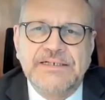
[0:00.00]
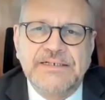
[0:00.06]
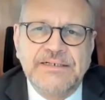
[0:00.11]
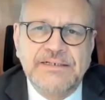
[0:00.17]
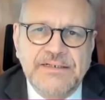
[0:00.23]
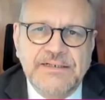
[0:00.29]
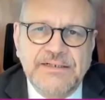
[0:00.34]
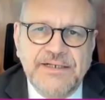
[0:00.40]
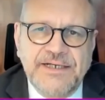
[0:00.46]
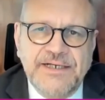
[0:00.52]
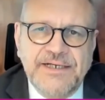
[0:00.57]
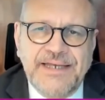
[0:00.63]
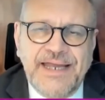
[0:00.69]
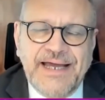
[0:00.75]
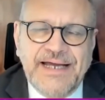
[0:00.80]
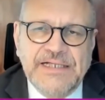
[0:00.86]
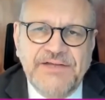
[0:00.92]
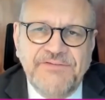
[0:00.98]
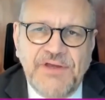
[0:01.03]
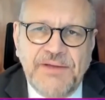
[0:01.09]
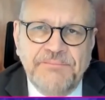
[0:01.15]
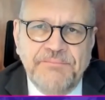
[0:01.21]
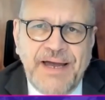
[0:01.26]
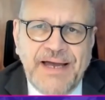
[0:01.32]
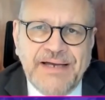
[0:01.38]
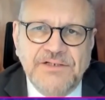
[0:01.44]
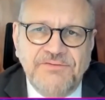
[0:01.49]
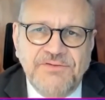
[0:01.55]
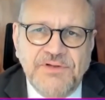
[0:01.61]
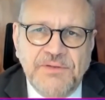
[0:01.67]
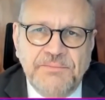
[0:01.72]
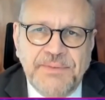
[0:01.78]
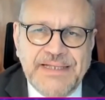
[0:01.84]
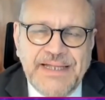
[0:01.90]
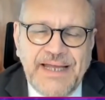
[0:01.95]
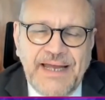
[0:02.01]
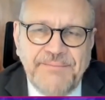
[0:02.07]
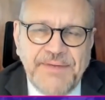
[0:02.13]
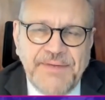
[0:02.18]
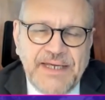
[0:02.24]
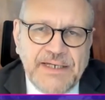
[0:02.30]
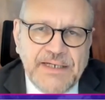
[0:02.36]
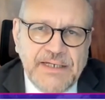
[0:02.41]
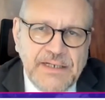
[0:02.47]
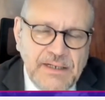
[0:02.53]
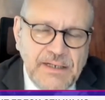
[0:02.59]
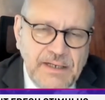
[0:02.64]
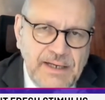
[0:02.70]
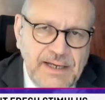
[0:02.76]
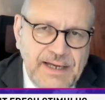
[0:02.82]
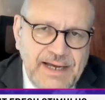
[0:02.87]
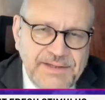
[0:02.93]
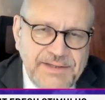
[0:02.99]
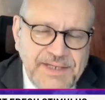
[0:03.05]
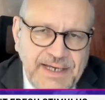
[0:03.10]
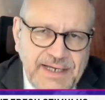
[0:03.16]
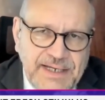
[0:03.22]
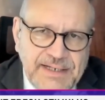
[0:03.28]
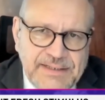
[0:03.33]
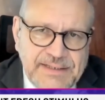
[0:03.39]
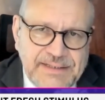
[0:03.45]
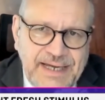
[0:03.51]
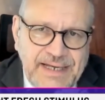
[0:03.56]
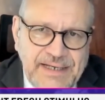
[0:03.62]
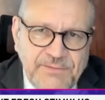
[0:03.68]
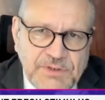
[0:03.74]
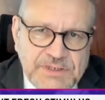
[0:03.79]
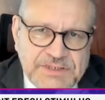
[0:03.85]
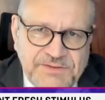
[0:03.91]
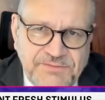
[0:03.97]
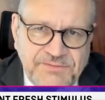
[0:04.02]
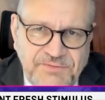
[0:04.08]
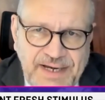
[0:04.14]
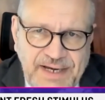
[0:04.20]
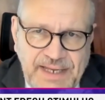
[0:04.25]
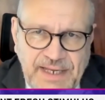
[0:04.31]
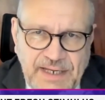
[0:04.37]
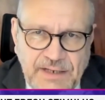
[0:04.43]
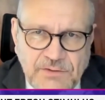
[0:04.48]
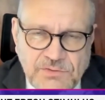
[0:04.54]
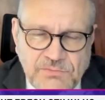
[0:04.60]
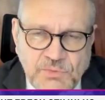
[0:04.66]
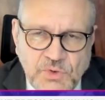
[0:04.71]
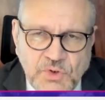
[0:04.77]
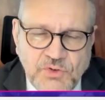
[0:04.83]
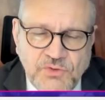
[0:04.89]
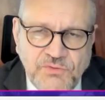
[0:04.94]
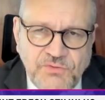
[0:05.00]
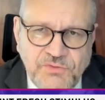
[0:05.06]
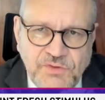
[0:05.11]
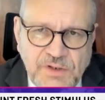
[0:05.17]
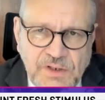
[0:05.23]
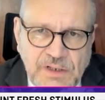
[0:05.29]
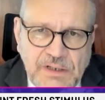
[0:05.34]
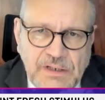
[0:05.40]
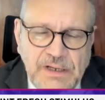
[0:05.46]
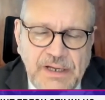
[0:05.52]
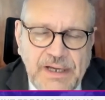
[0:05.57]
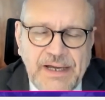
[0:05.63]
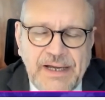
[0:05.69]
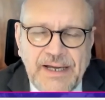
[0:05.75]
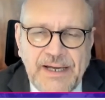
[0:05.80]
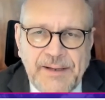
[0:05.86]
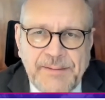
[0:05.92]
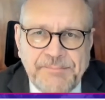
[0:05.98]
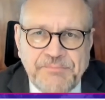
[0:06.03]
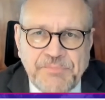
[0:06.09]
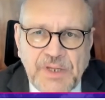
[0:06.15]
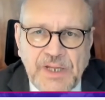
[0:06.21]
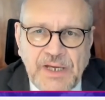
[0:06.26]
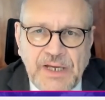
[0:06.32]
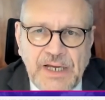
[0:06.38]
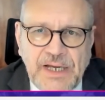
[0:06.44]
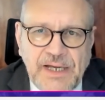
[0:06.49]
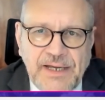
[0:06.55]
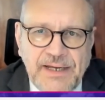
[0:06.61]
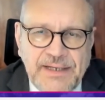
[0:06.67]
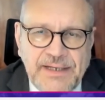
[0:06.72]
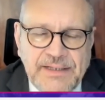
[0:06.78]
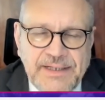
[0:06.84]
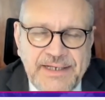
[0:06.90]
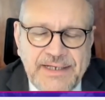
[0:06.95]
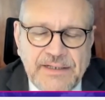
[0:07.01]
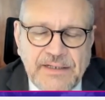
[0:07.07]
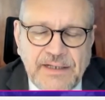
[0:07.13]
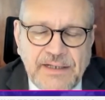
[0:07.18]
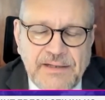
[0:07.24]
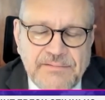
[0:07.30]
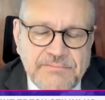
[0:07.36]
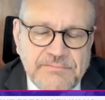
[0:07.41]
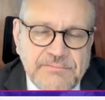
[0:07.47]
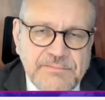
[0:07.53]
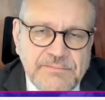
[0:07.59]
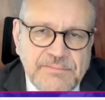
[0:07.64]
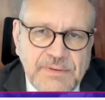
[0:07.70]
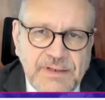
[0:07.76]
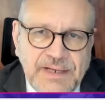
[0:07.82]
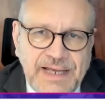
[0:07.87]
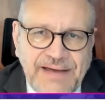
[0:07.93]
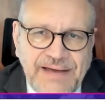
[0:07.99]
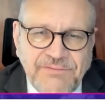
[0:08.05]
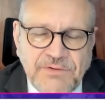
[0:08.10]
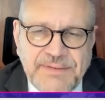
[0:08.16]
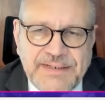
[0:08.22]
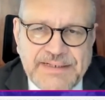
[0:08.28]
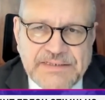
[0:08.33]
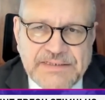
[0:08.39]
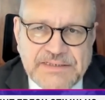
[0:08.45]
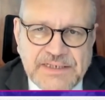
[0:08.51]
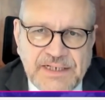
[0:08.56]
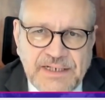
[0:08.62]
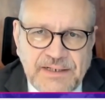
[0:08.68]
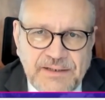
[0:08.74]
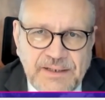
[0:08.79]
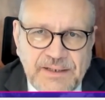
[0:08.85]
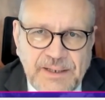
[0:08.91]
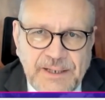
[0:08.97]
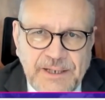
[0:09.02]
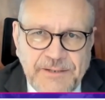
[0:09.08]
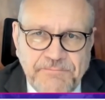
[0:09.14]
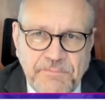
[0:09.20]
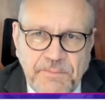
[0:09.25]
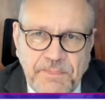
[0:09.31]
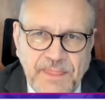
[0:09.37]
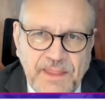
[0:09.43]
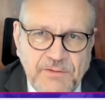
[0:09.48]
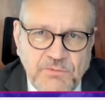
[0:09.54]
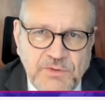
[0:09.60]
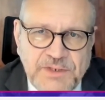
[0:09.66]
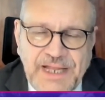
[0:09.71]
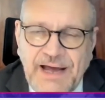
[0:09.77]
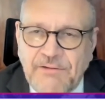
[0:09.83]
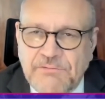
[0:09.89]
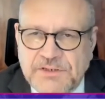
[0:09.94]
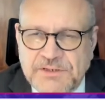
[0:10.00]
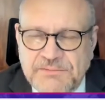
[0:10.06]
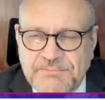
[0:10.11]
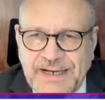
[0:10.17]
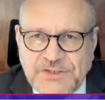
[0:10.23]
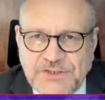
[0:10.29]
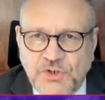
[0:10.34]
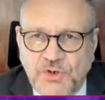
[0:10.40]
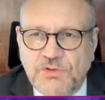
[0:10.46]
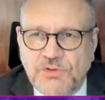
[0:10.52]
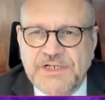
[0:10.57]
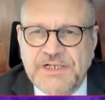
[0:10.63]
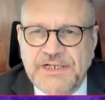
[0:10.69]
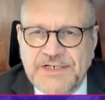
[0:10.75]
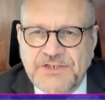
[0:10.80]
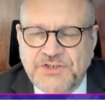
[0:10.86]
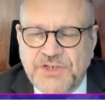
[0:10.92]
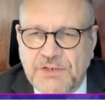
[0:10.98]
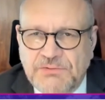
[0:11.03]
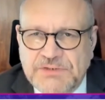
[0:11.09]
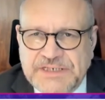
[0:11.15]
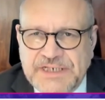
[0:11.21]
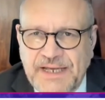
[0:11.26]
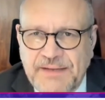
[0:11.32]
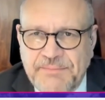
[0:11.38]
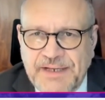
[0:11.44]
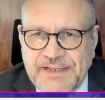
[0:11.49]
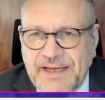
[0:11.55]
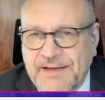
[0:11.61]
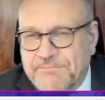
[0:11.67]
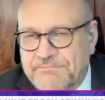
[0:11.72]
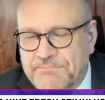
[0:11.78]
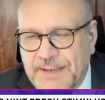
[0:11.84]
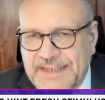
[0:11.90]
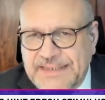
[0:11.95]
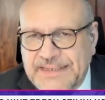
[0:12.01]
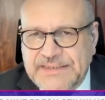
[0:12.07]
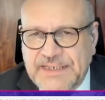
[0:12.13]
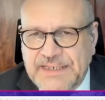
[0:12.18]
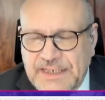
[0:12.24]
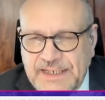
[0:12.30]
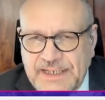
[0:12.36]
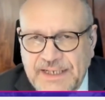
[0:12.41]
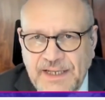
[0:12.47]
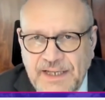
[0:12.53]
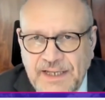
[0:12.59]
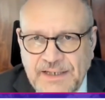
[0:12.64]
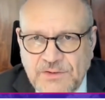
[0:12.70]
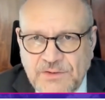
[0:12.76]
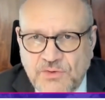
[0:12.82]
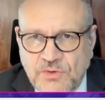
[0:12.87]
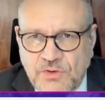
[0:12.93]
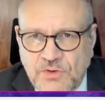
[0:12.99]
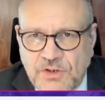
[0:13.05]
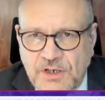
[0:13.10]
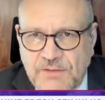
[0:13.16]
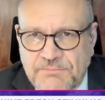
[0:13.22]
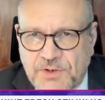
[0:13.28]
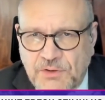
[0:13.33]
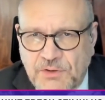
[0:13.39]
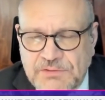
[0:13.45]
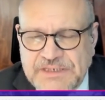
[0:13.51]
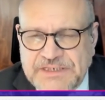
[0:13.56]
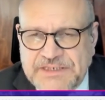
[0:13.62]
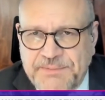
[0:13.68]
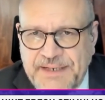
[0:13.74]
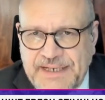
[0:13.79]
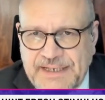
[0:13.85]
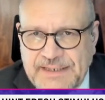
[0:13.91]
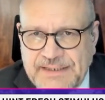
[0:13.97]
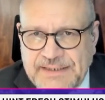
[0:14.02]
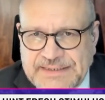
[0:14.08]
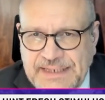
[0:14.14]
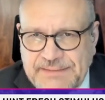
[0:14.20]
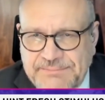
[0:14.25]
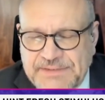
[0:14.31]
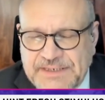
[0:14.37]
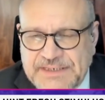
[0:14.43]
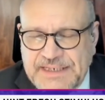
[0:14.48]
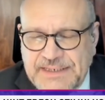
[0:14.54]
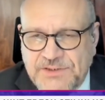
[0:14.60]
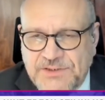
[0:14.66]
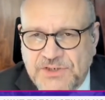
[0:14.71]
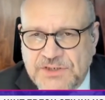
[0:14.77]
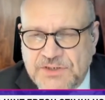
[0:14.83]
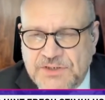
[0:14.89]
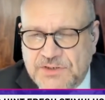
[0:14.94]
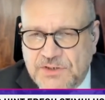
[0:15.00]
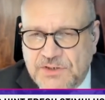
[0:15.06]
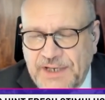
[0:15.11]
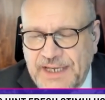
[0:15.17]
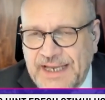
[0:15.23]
uh, the negative impact of the pandemic. I think uh, that was a very good move. Um, uh, indeed, governments, without much coordination, I would say, but they basically took, broadly speaking, the same decision. So